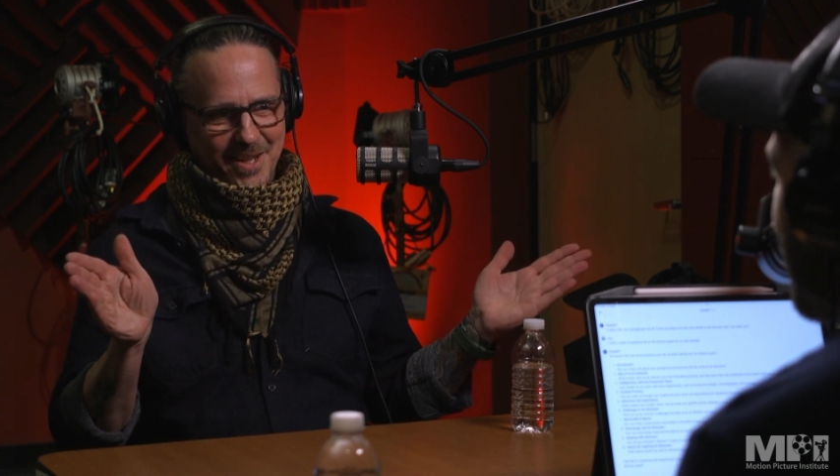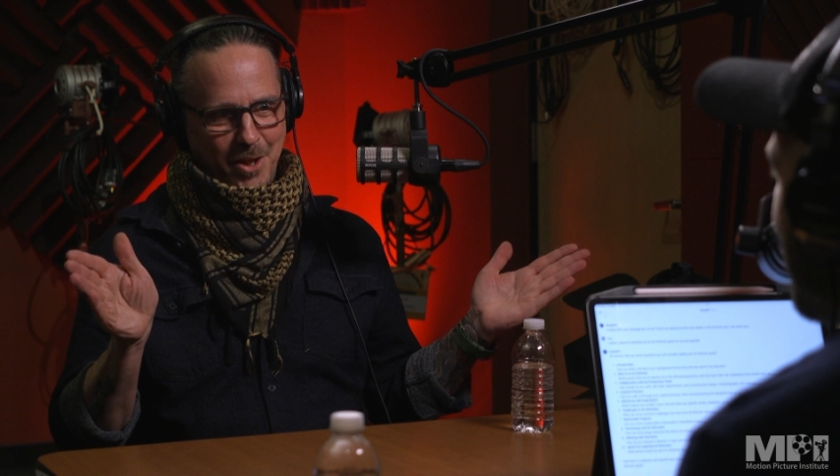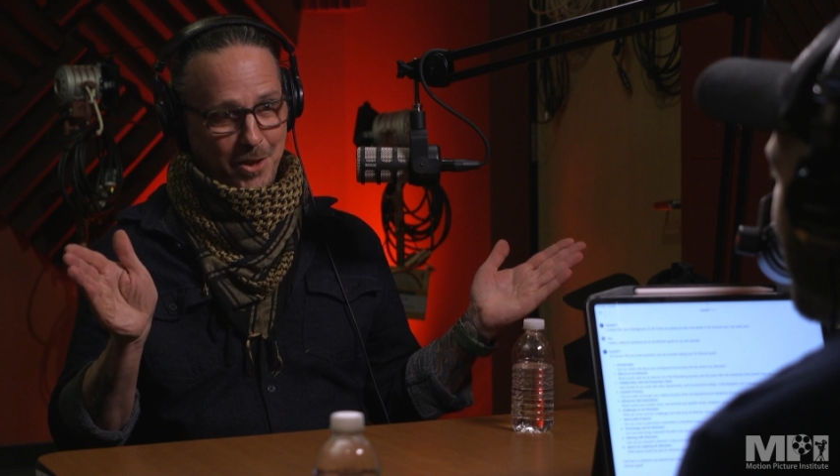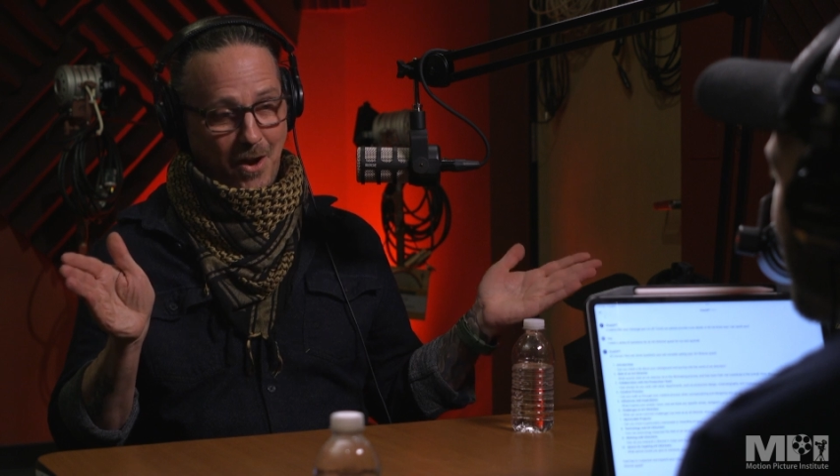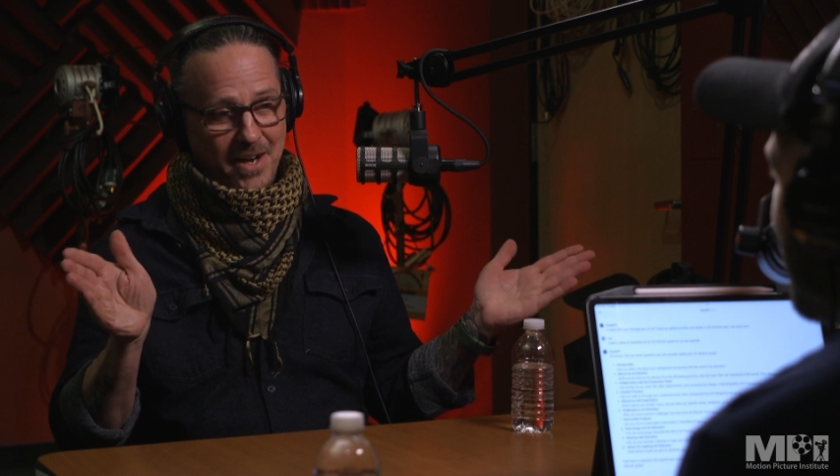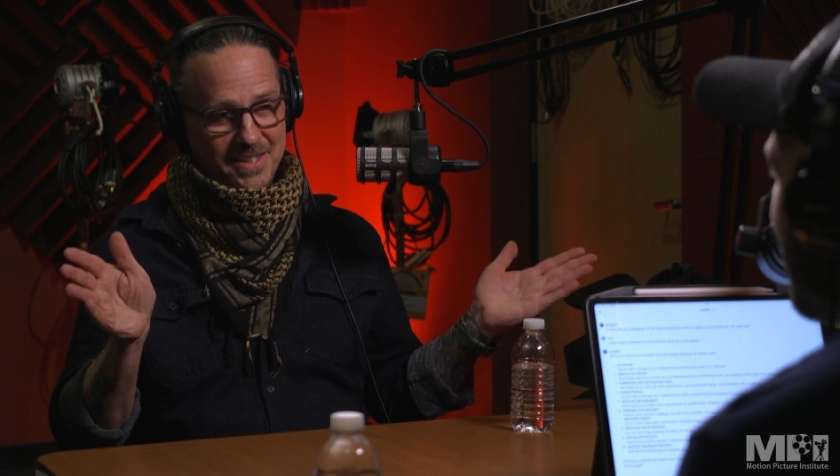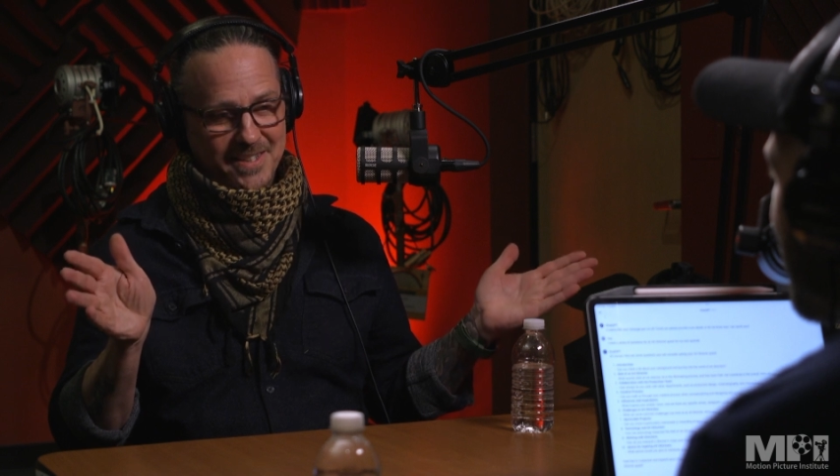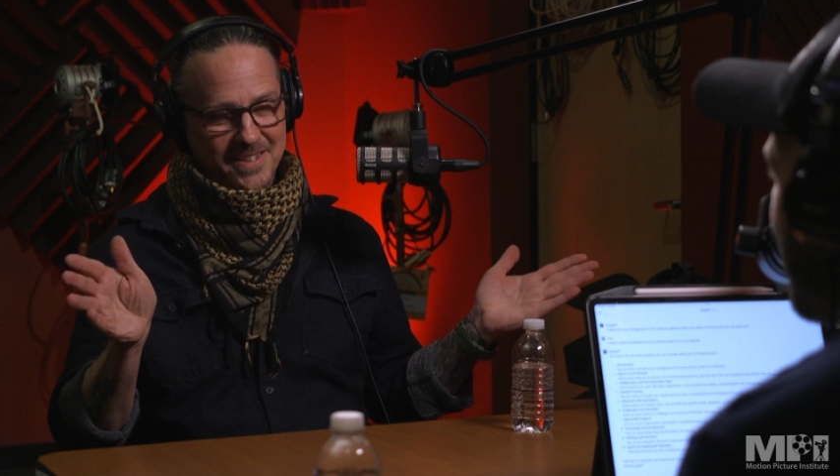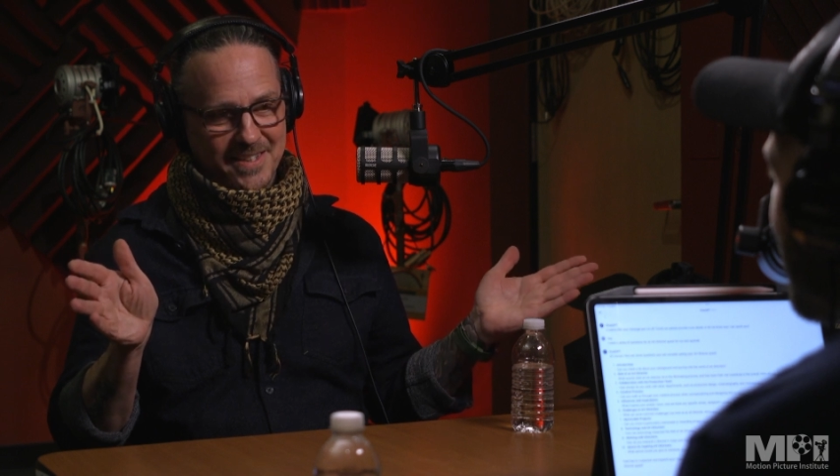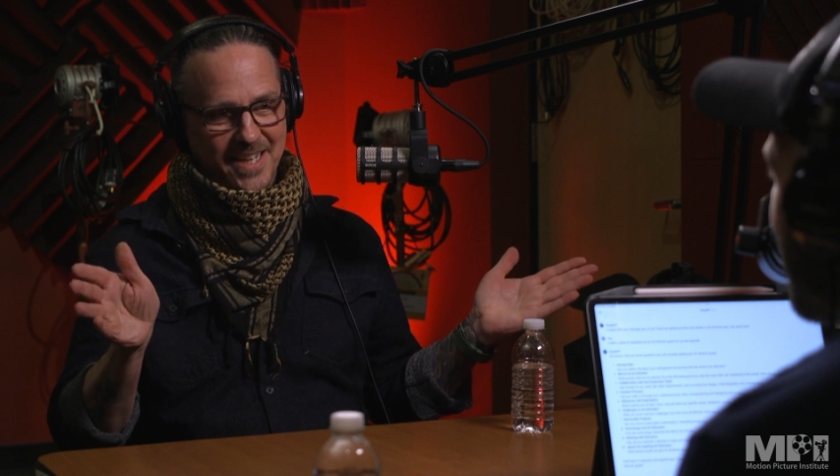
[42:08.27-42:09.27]
thought
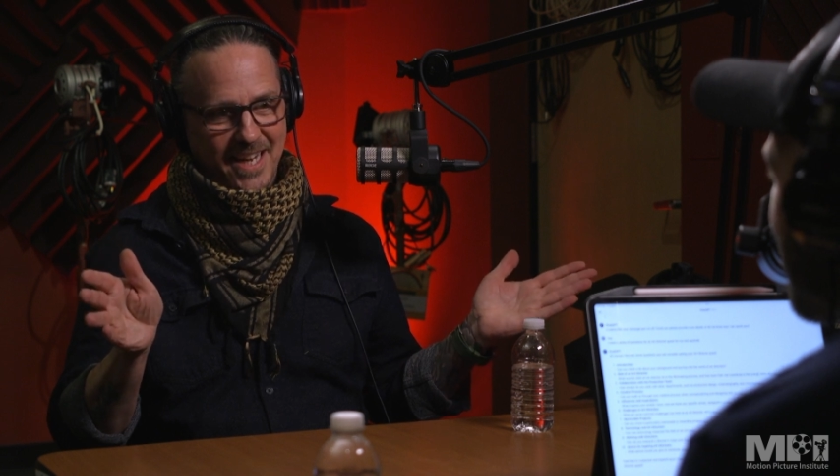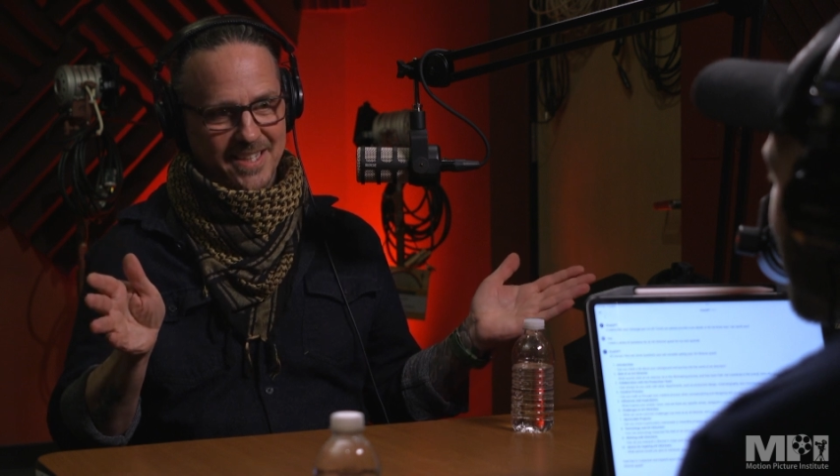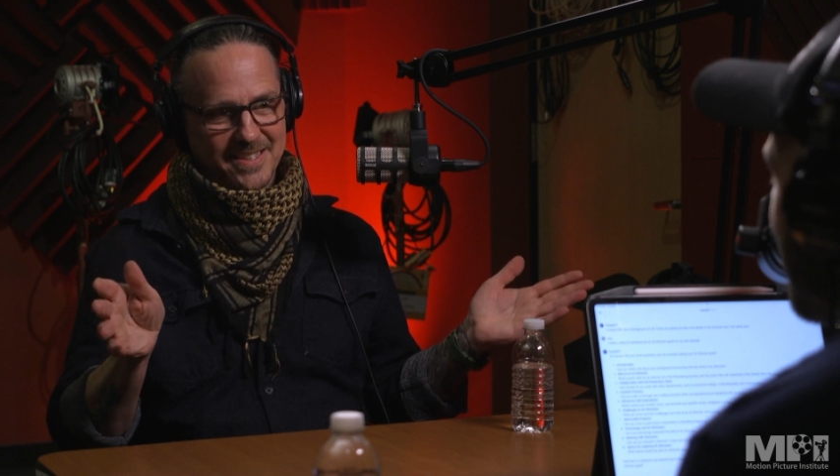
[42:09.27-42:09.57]
that is